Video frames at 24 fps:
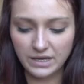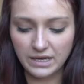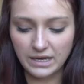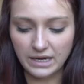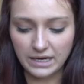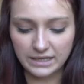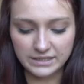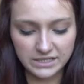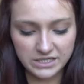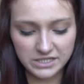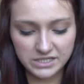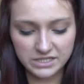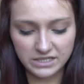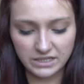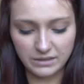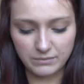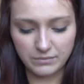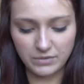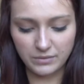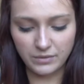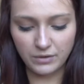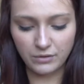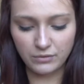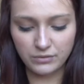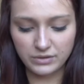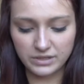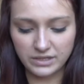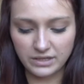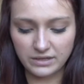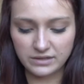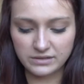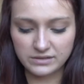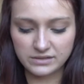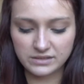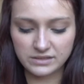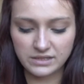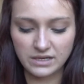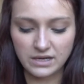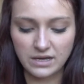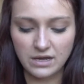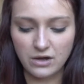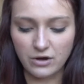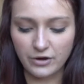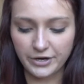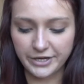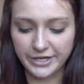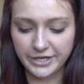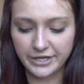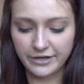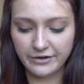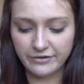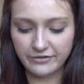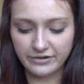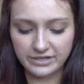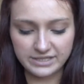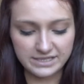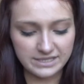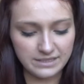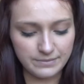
Additionally, my audience are curious